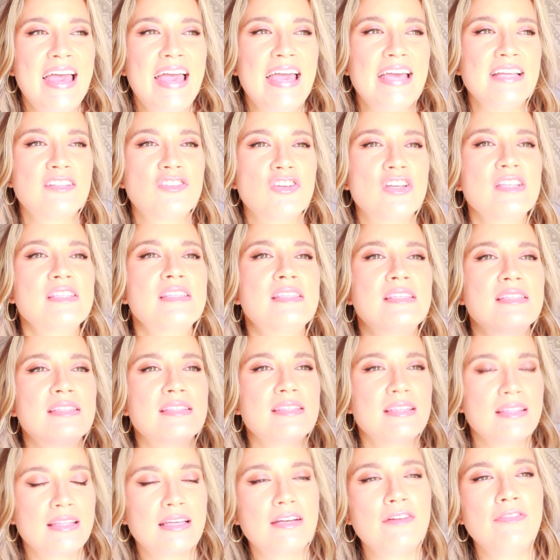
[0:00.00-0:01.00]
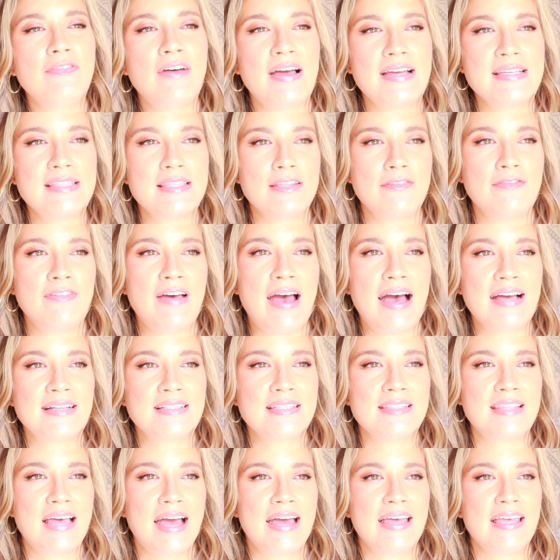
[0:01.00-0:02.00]
it just solidifies the
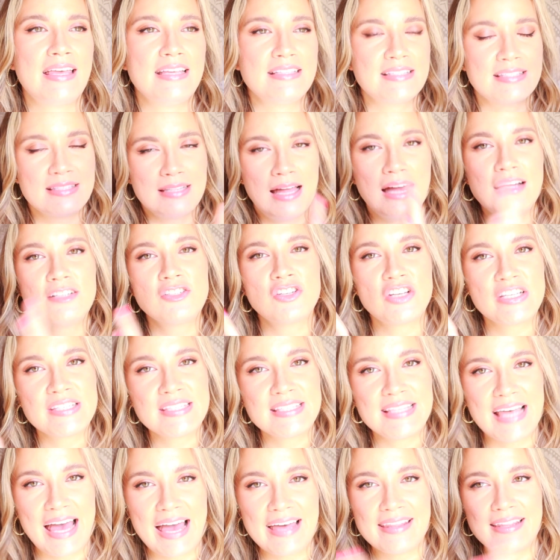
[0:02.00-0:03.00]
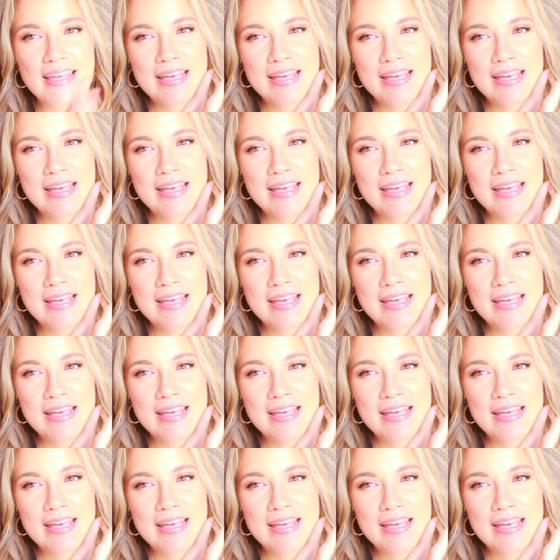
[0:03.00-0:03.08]
fact that it's not just that.